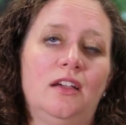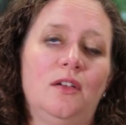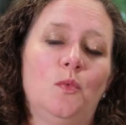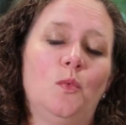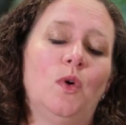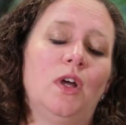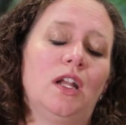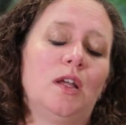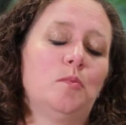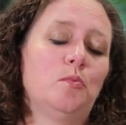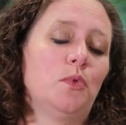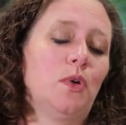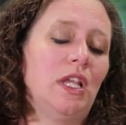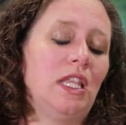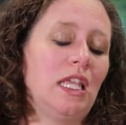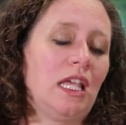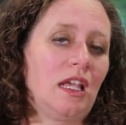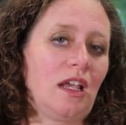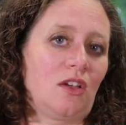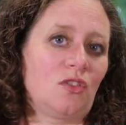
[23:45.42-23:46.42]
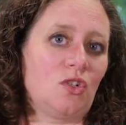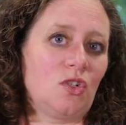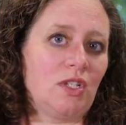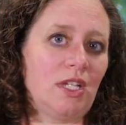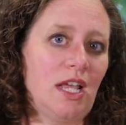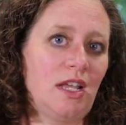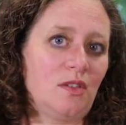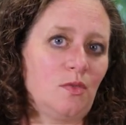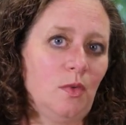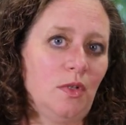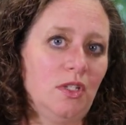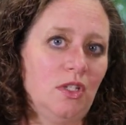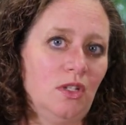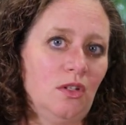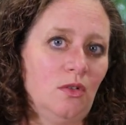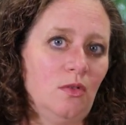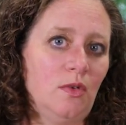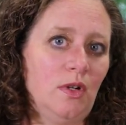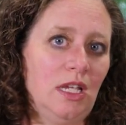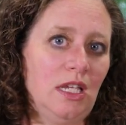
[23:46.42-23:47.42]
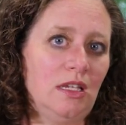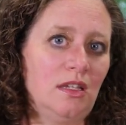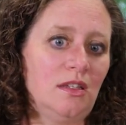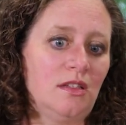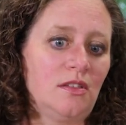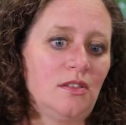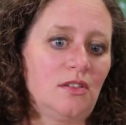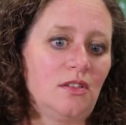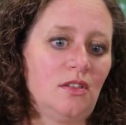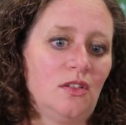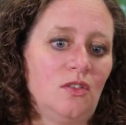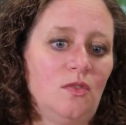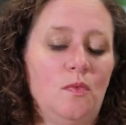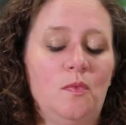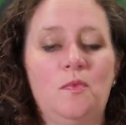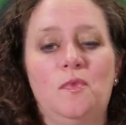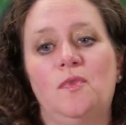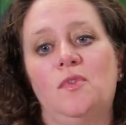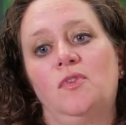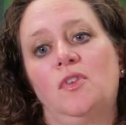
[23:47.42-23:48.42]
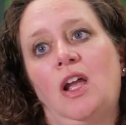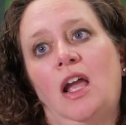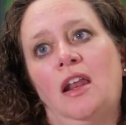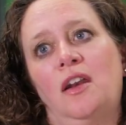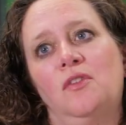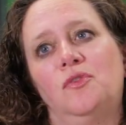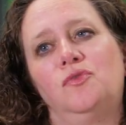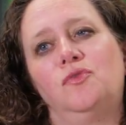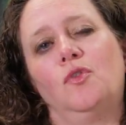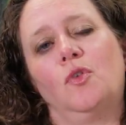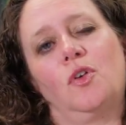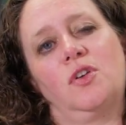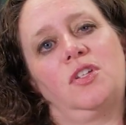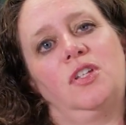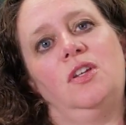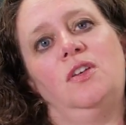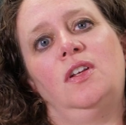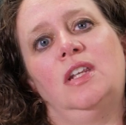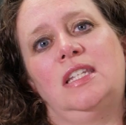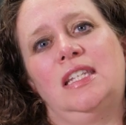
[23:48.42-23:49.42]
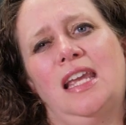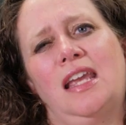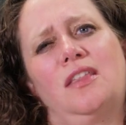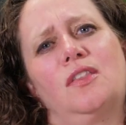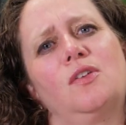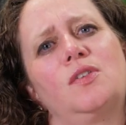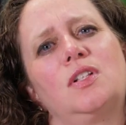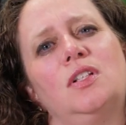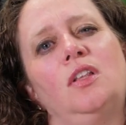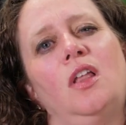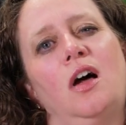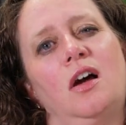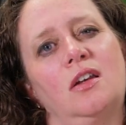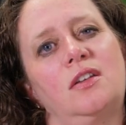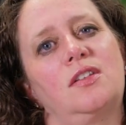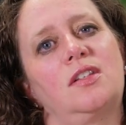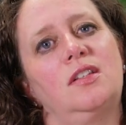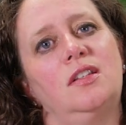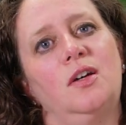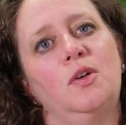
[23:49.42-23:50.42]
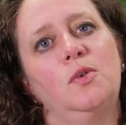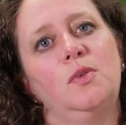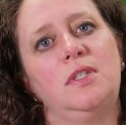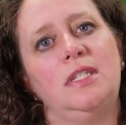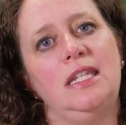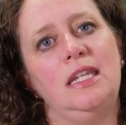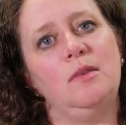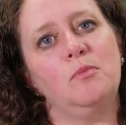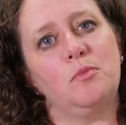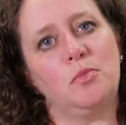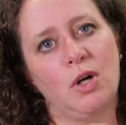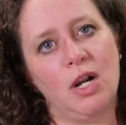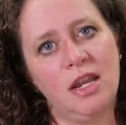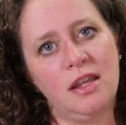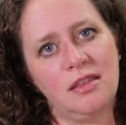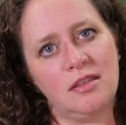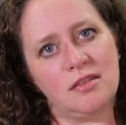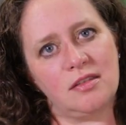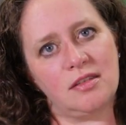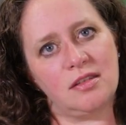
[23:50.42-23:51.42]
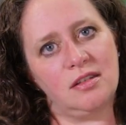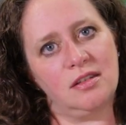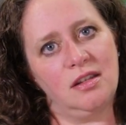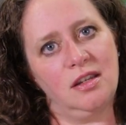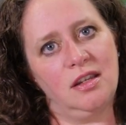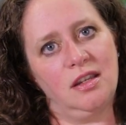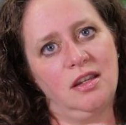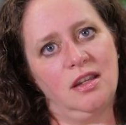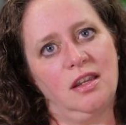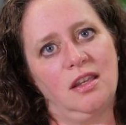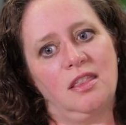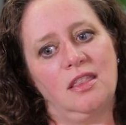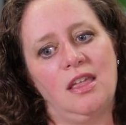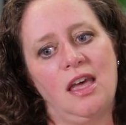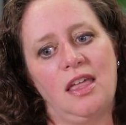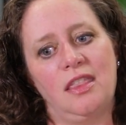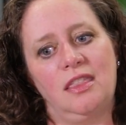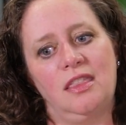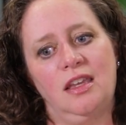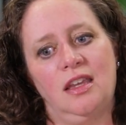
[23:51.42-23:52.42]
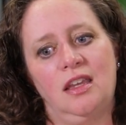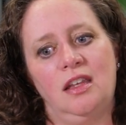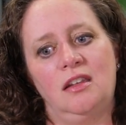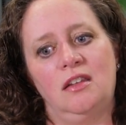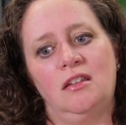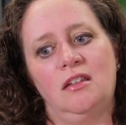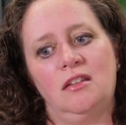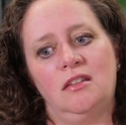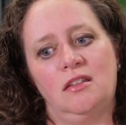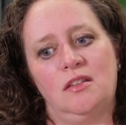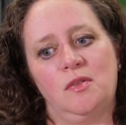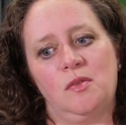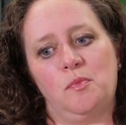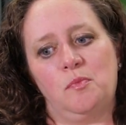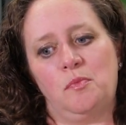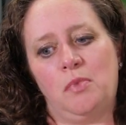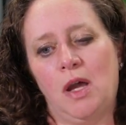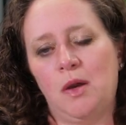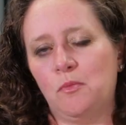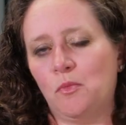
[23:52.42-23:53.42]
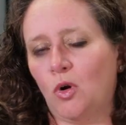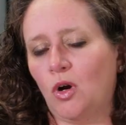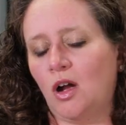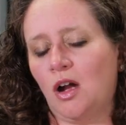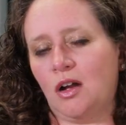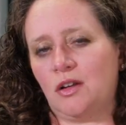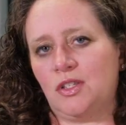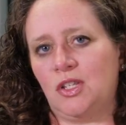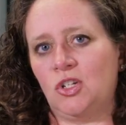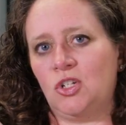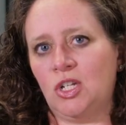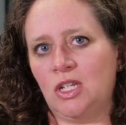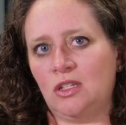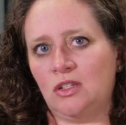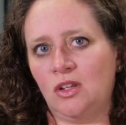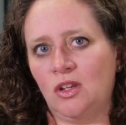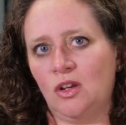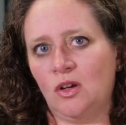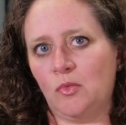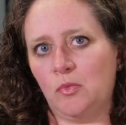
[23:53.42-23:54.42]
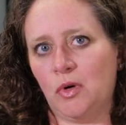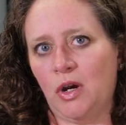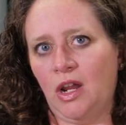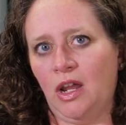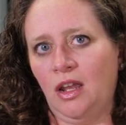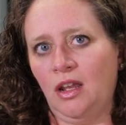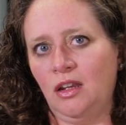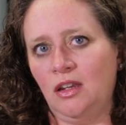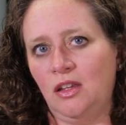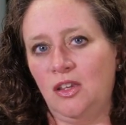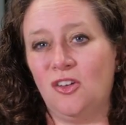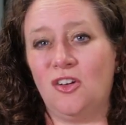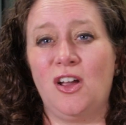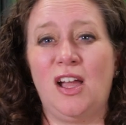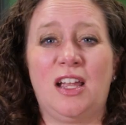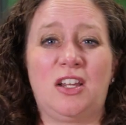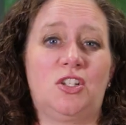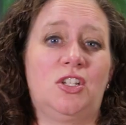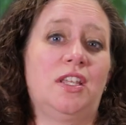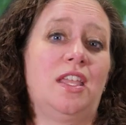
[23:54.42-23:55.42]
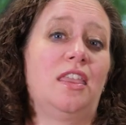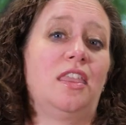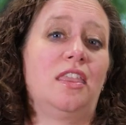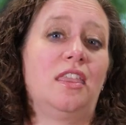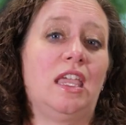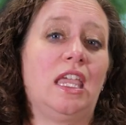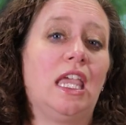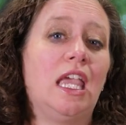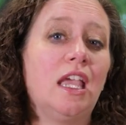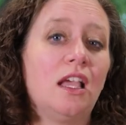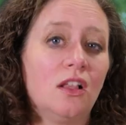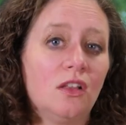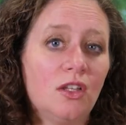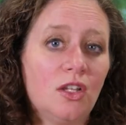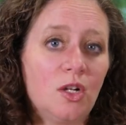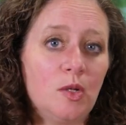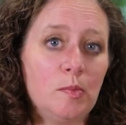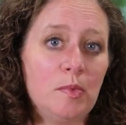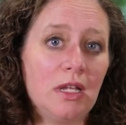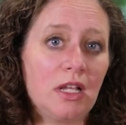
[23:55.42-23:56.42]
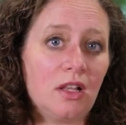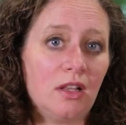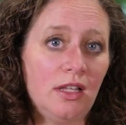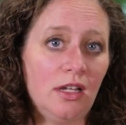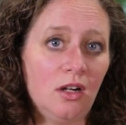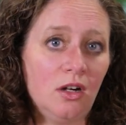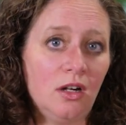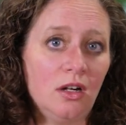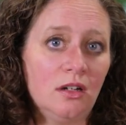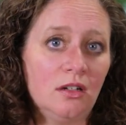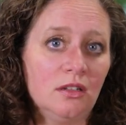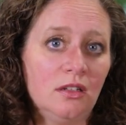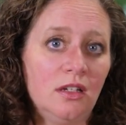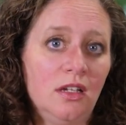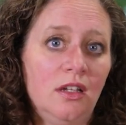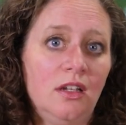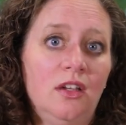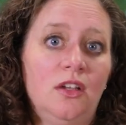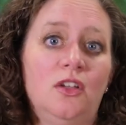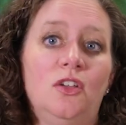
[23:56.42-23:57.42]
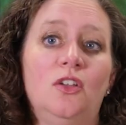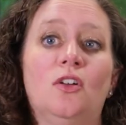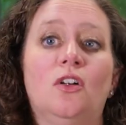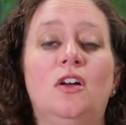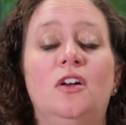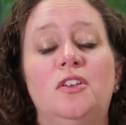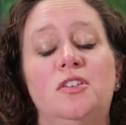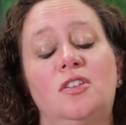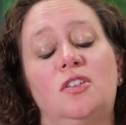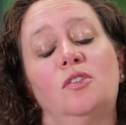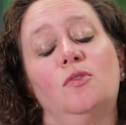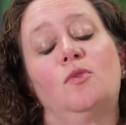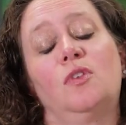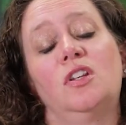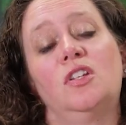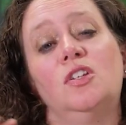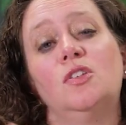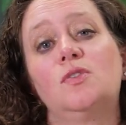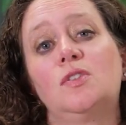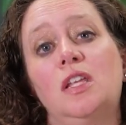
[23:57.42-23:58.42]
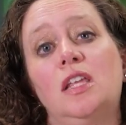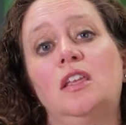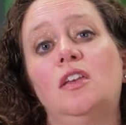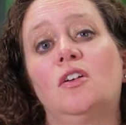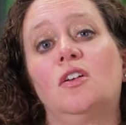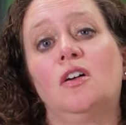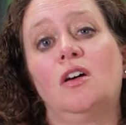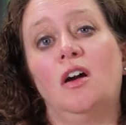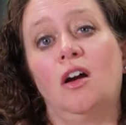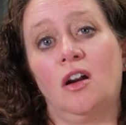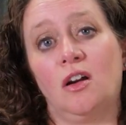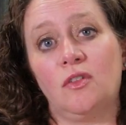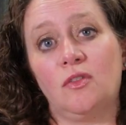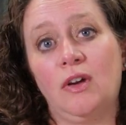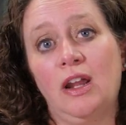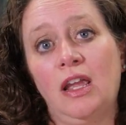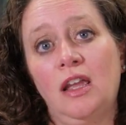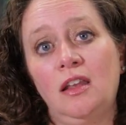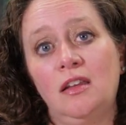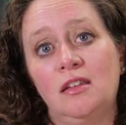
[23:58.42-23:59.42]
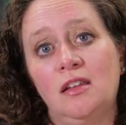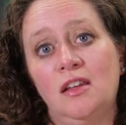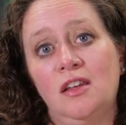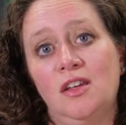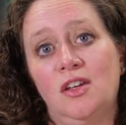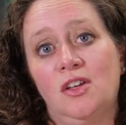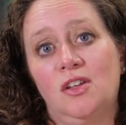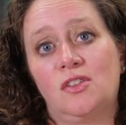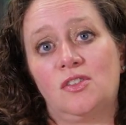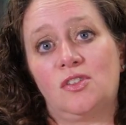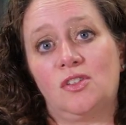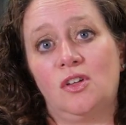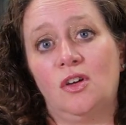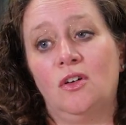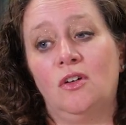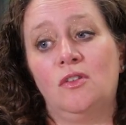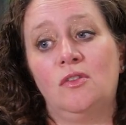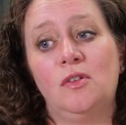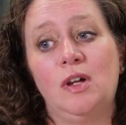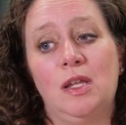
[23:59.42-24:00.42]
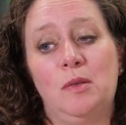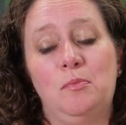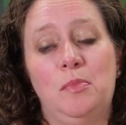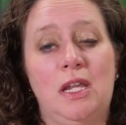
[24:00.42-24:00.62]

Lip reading: What a breathing exercise will do is kind of force you to take those long, slow, deep breaths that then pump more oxygen to your brain. You're actually thinking a little bit clearer. You're also reducing your heart rate. So it